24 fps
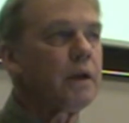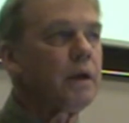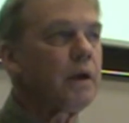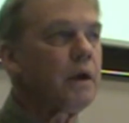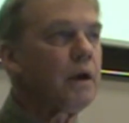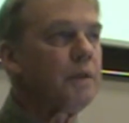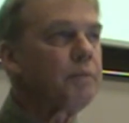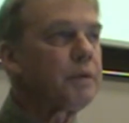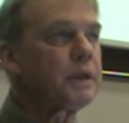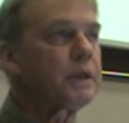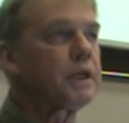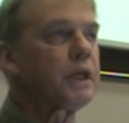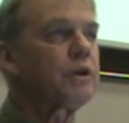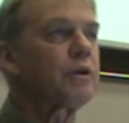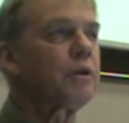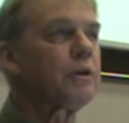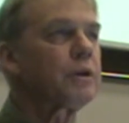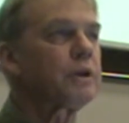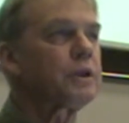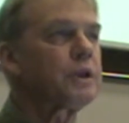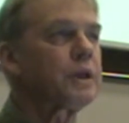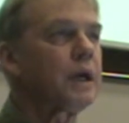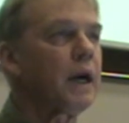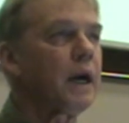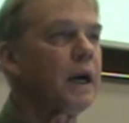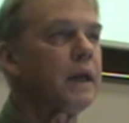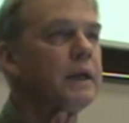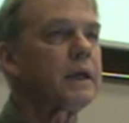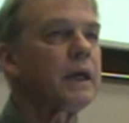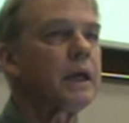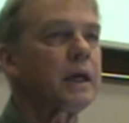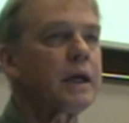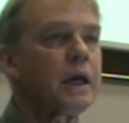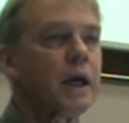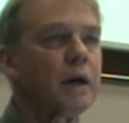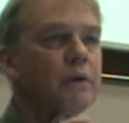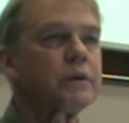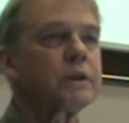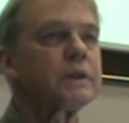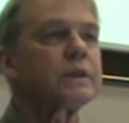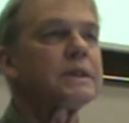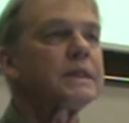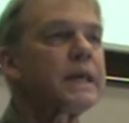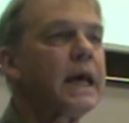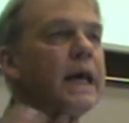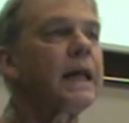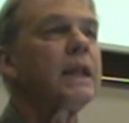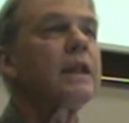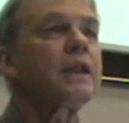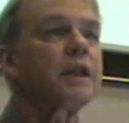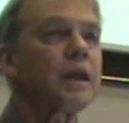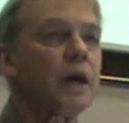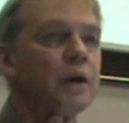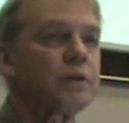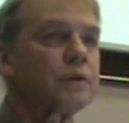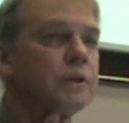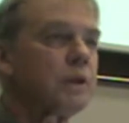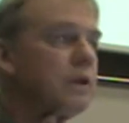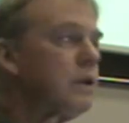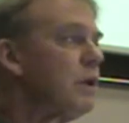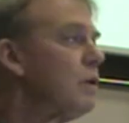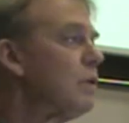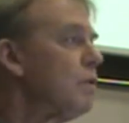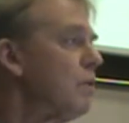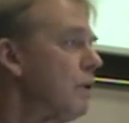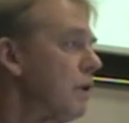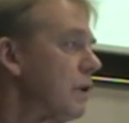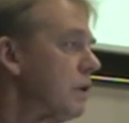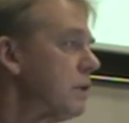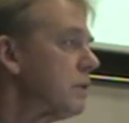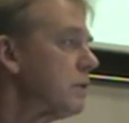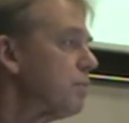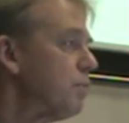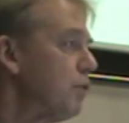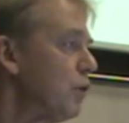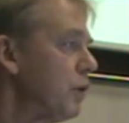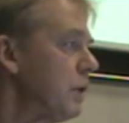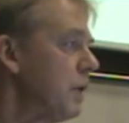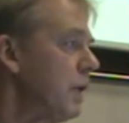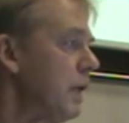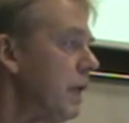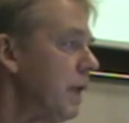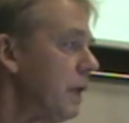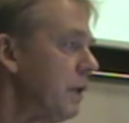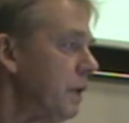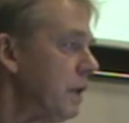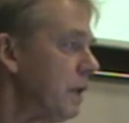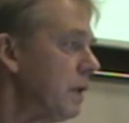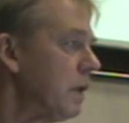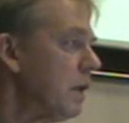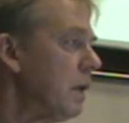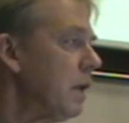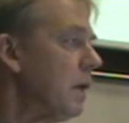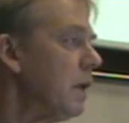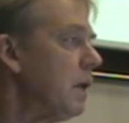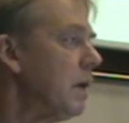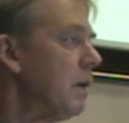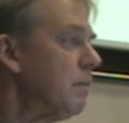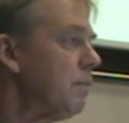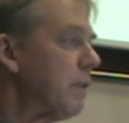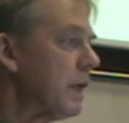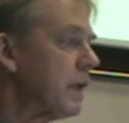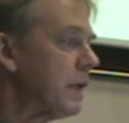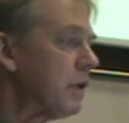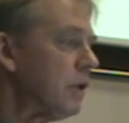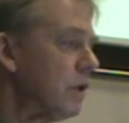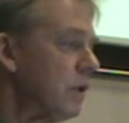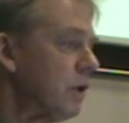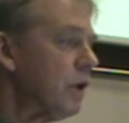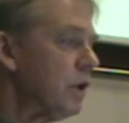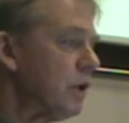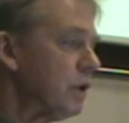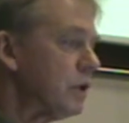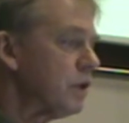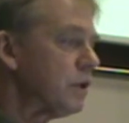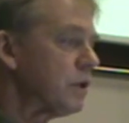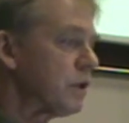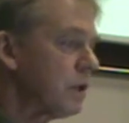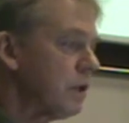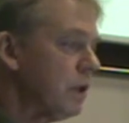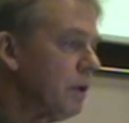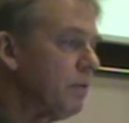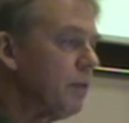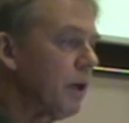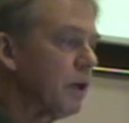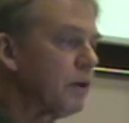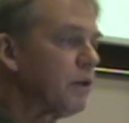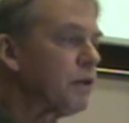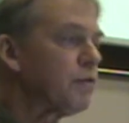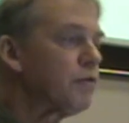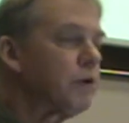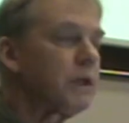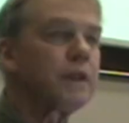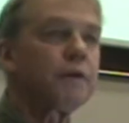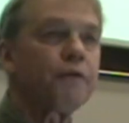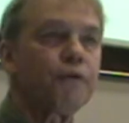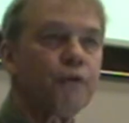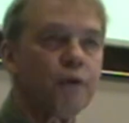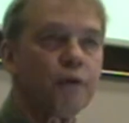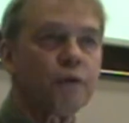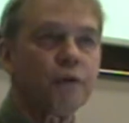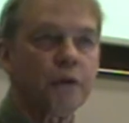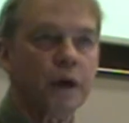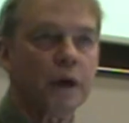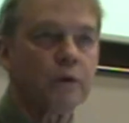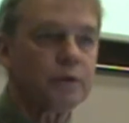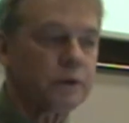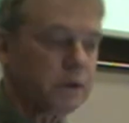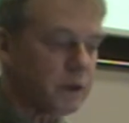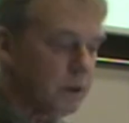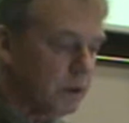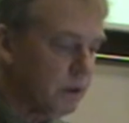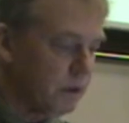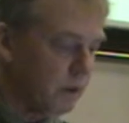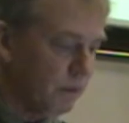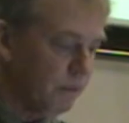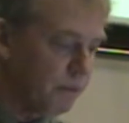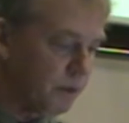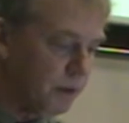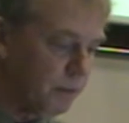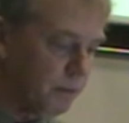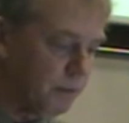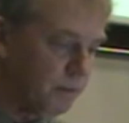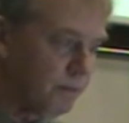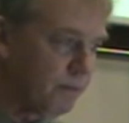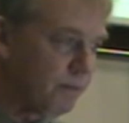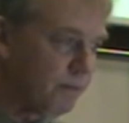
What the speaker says: a particular child encounters 10,000 new words per year, but learns about 3,000 to 4,000 of them.